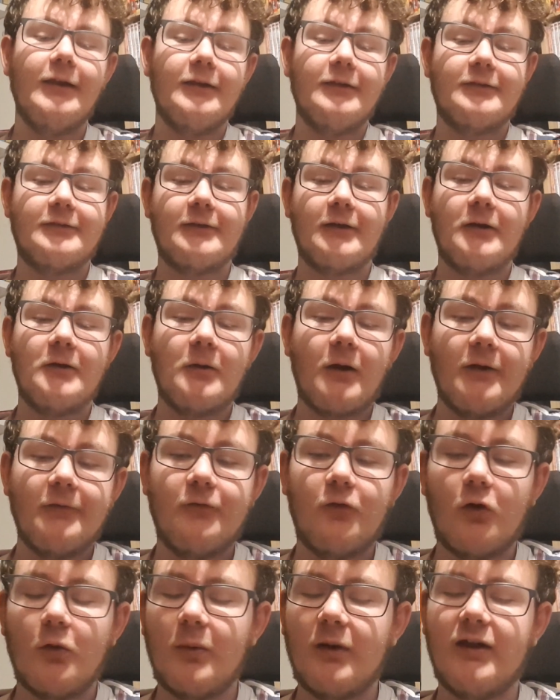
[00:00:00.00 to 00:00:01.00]
so I
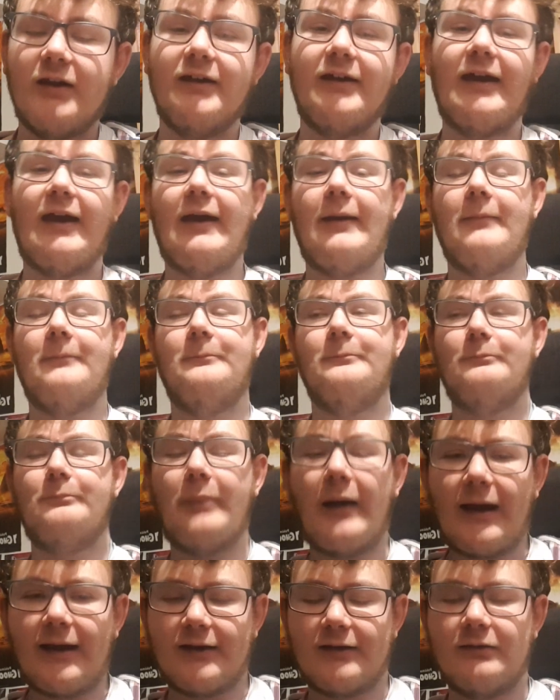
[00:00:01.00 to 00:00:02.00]
thought we're going to get
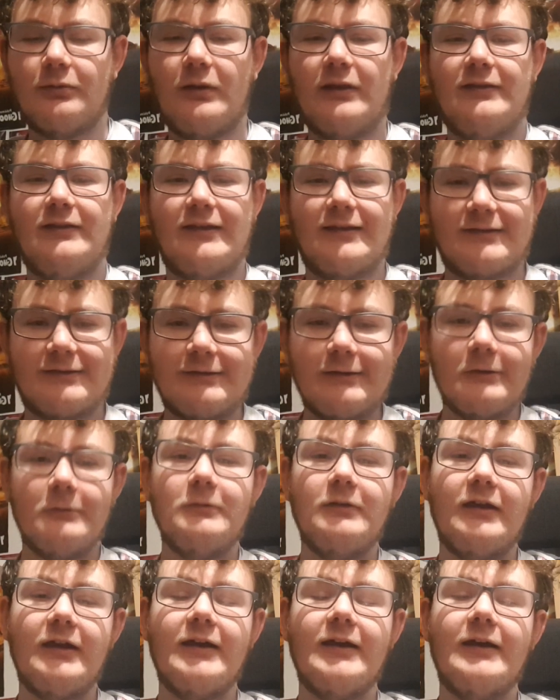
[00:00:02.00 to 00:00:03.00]
back in this new
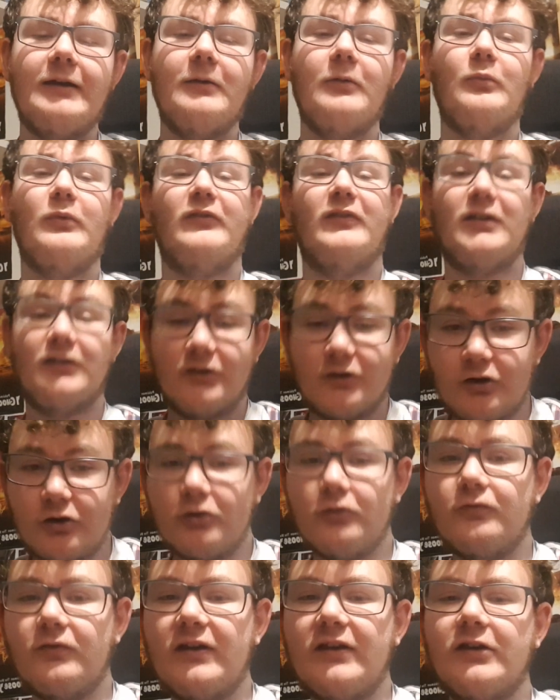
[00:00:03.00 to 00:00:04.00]
year with a
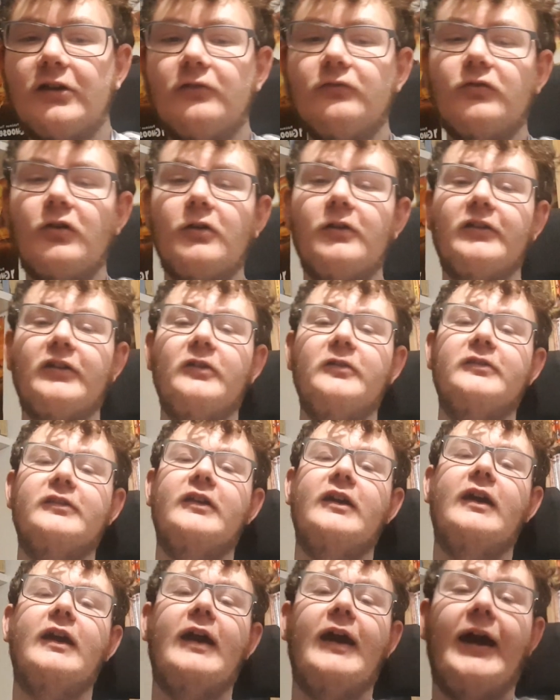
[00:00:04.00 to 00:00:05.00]
new Rido roller
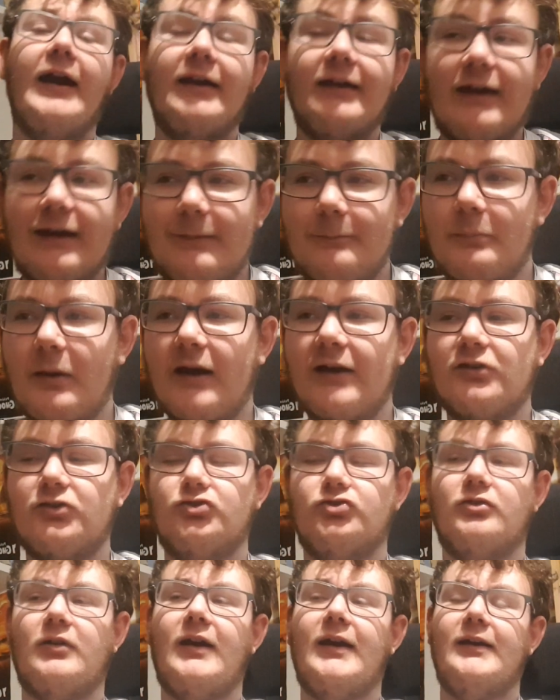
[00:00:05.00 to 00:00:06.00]
coaster and get back
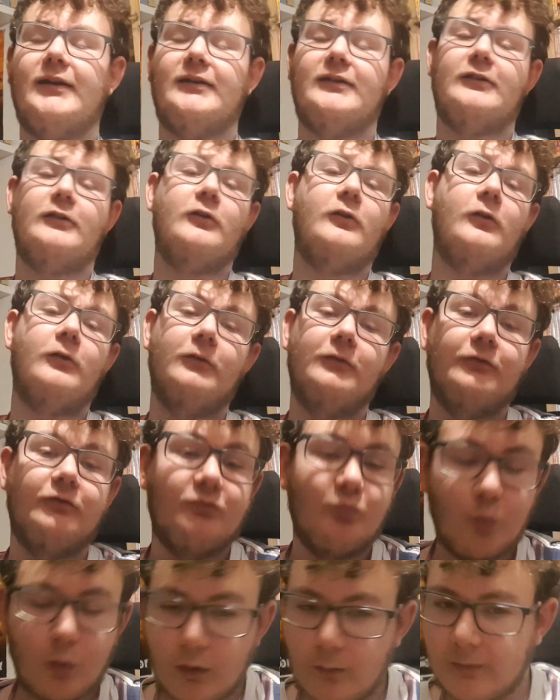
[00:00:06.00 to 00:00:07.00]
track on
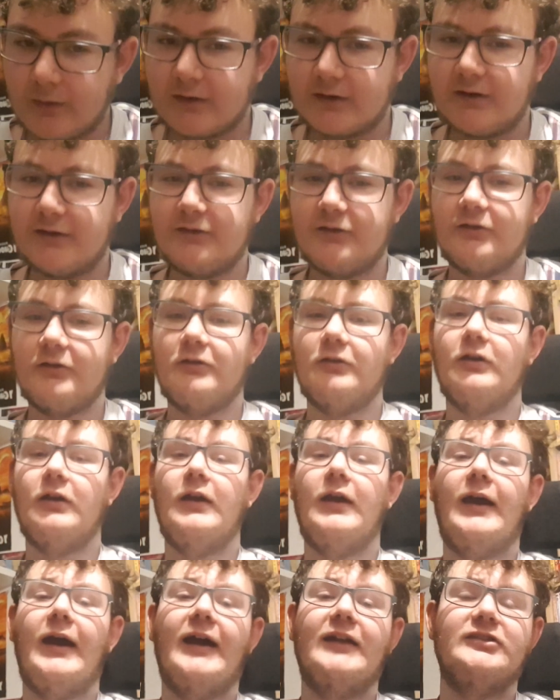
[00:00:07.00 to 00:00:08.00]
what we're going to do
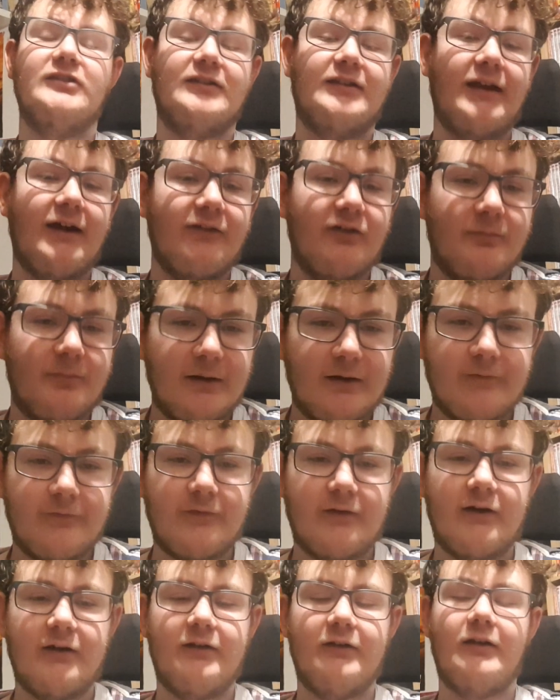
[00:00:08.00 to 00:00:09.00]
and just have a bit of
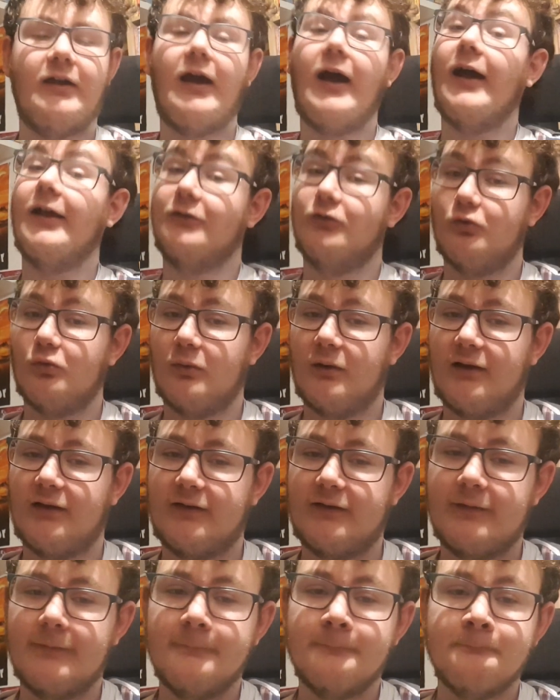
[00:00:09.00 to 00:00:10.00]
fun as
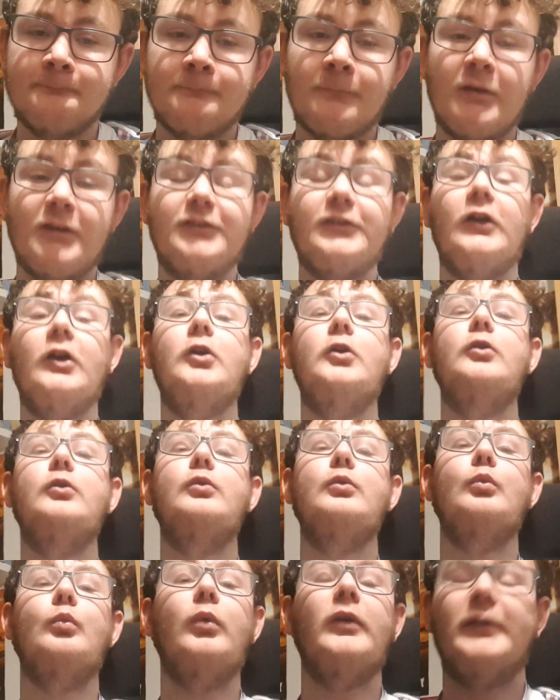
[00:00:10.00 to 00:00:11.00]
always.
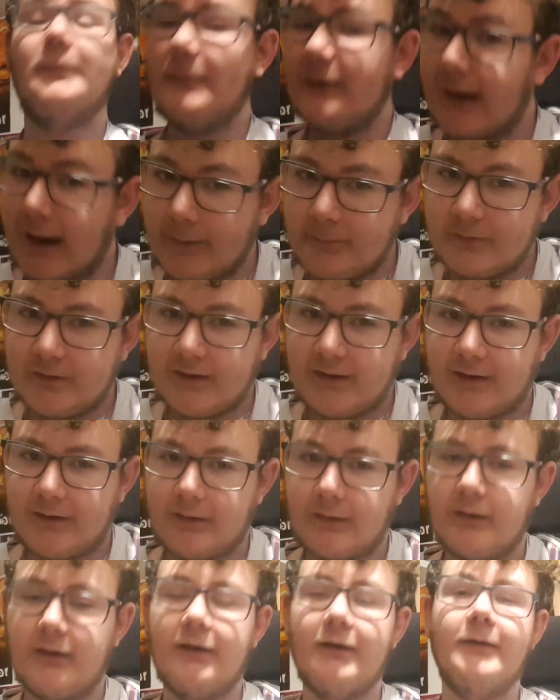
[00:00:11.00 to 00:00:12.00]
So what's been happening?